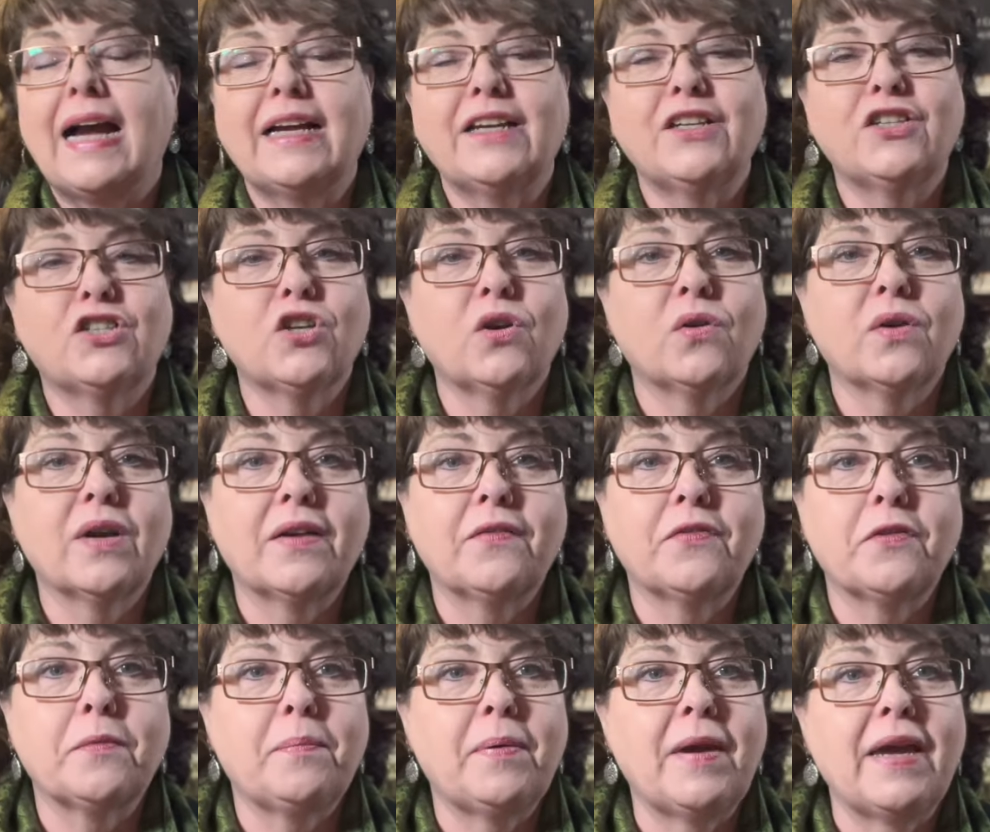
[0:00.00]
Don't
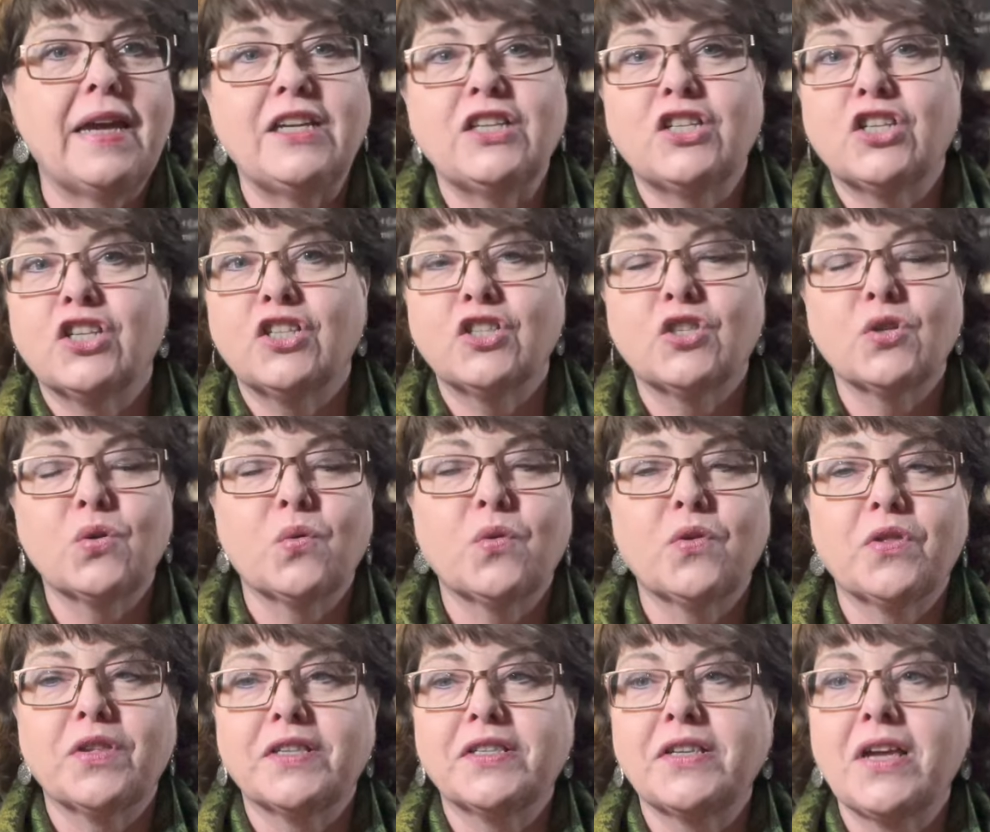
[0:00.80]
have the patience
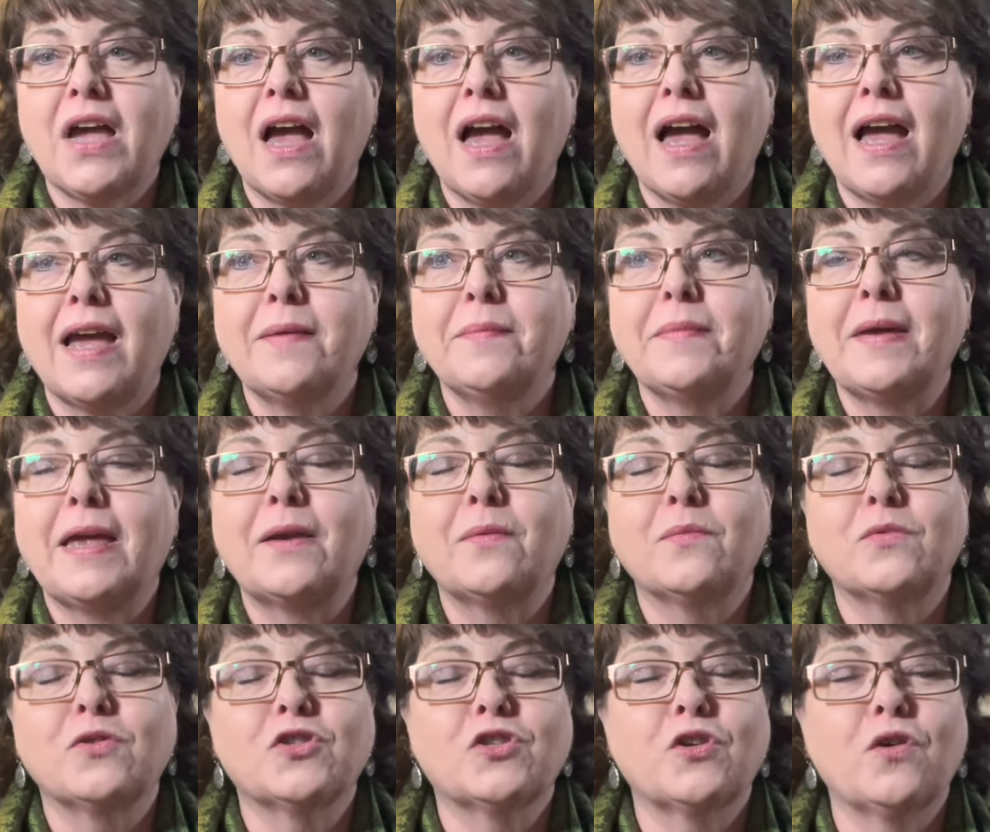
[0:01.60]
or the time. And
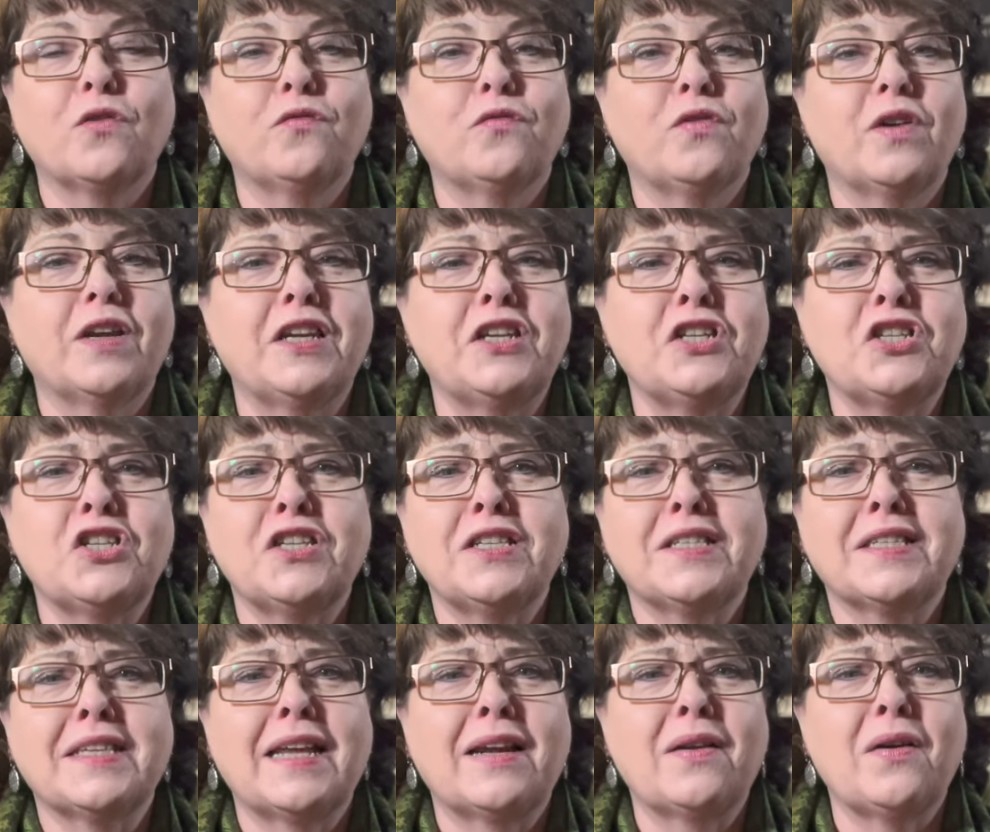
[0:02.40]
it was so funny. She
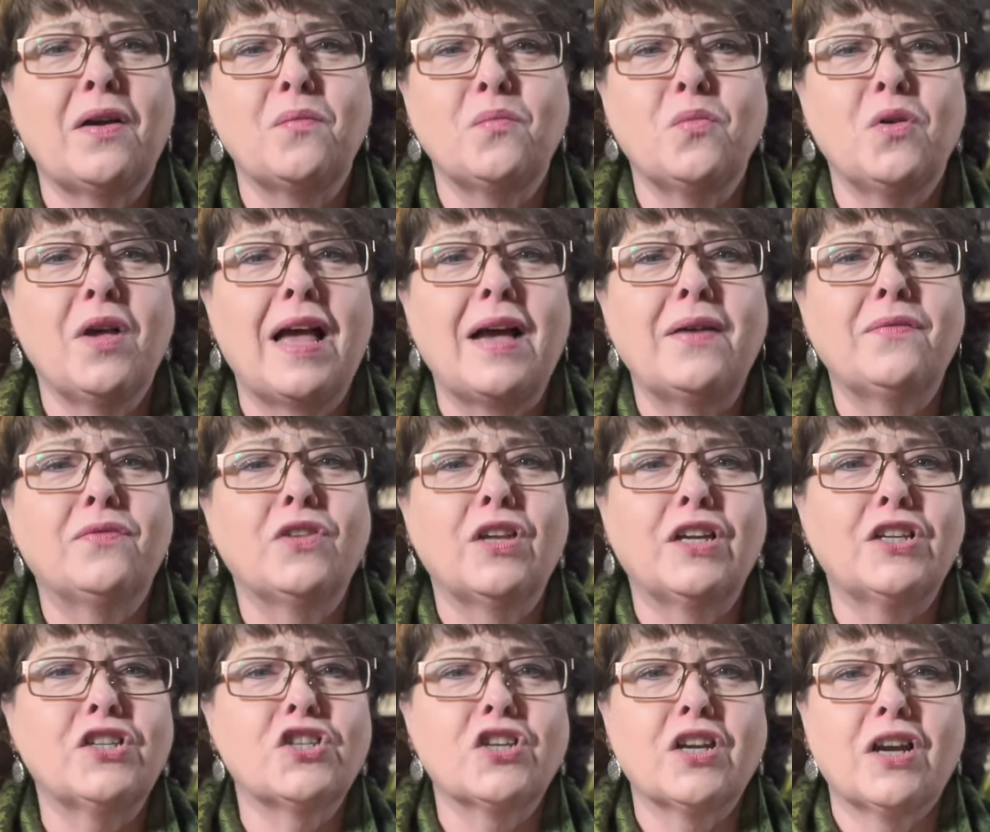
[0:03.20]
said, we'll have
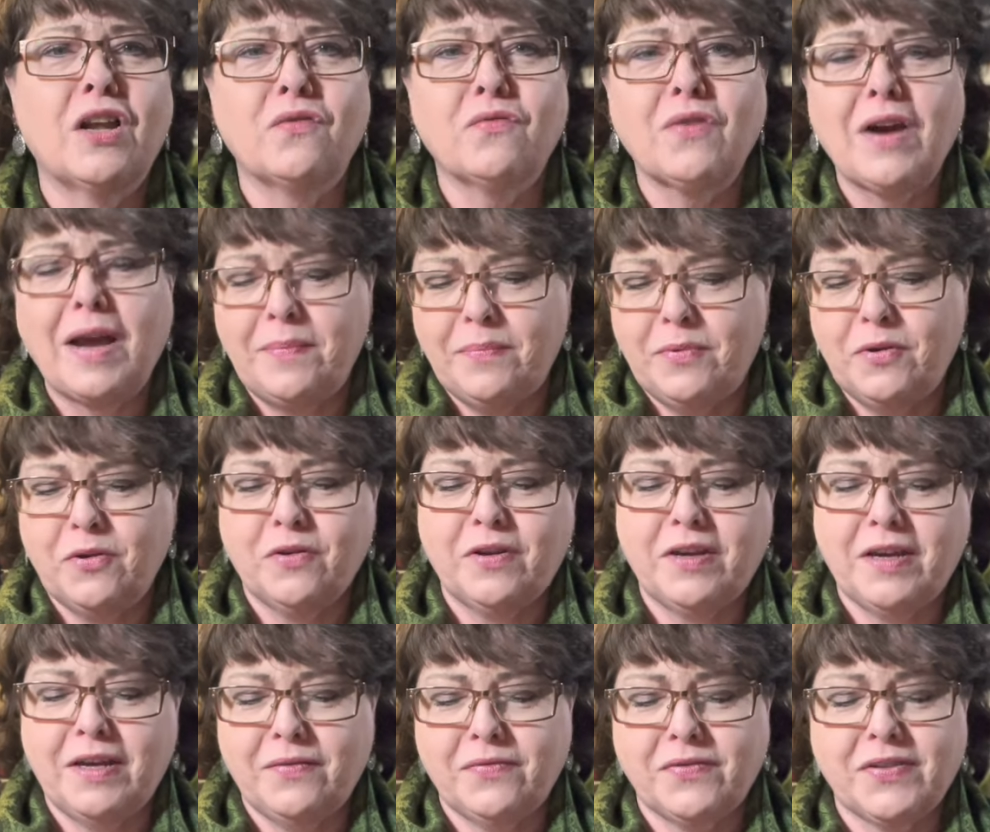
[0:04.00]
lunch and I'll wrap your
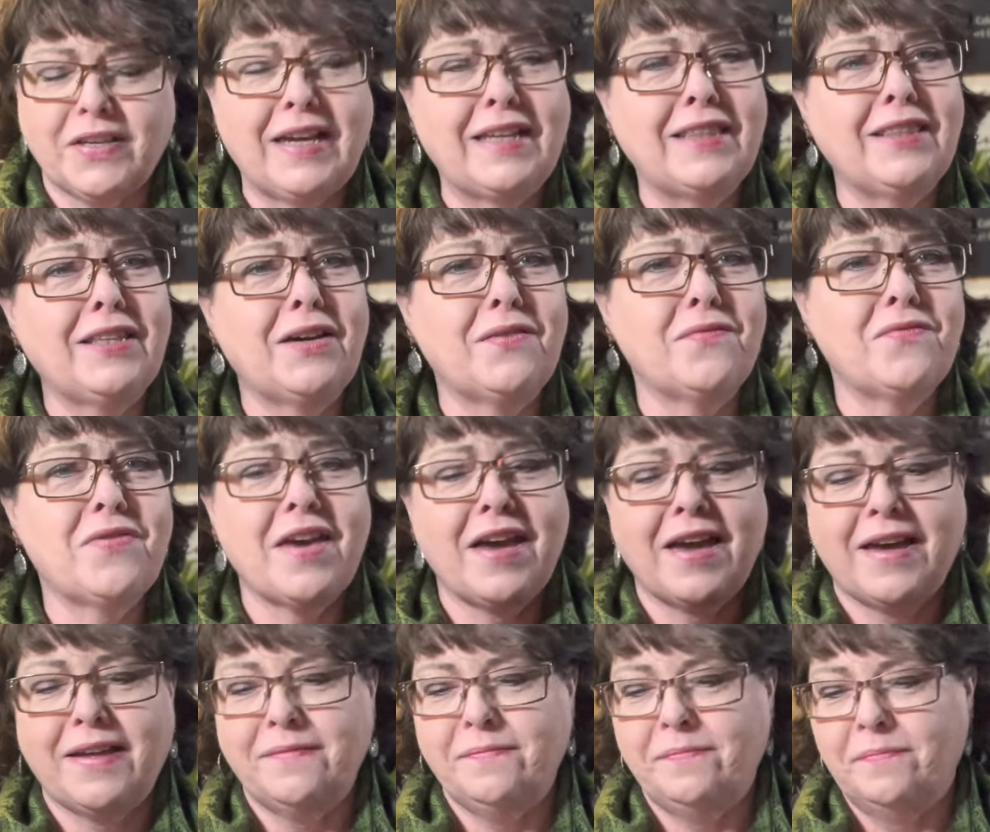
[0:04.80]
gifts. I love
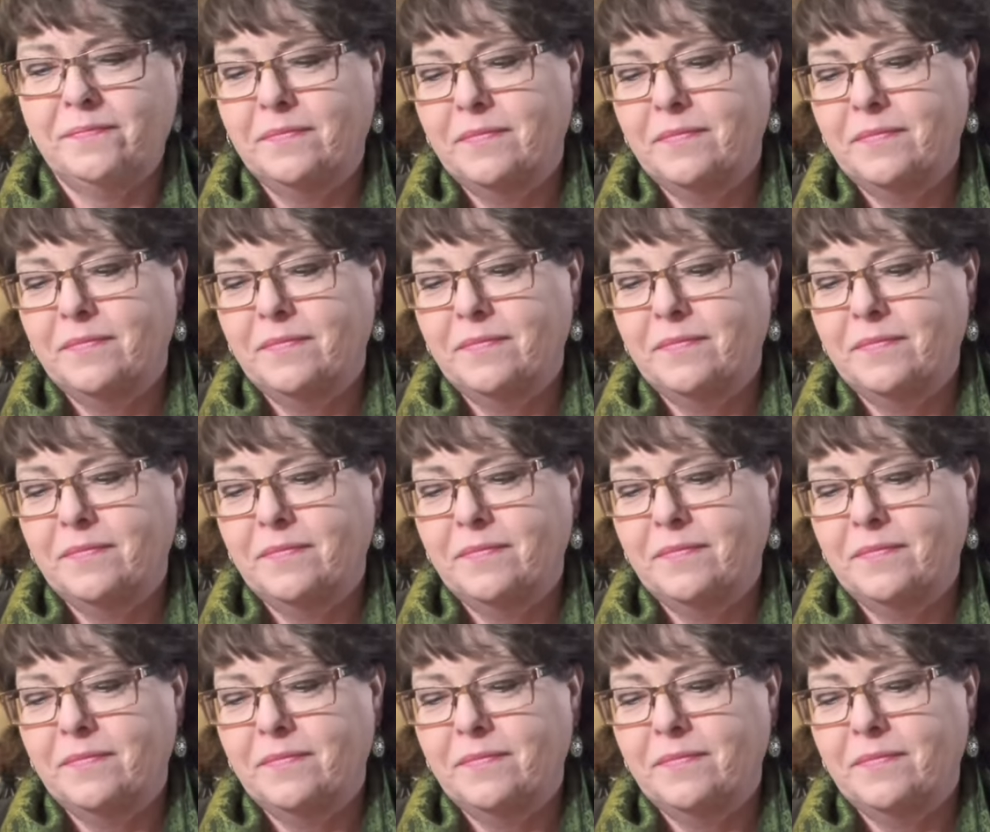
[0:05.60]
that.